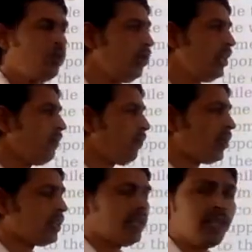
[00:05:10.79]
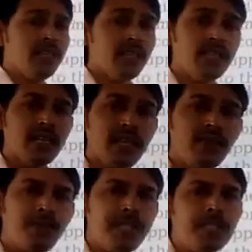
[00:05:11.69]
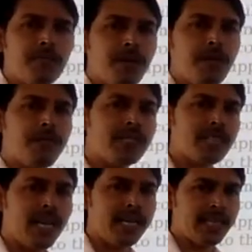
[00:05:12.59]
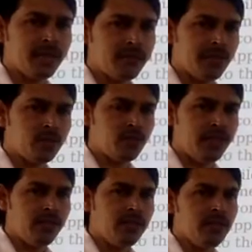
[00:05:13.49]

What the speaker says: Only for the reference purpose I kept this one.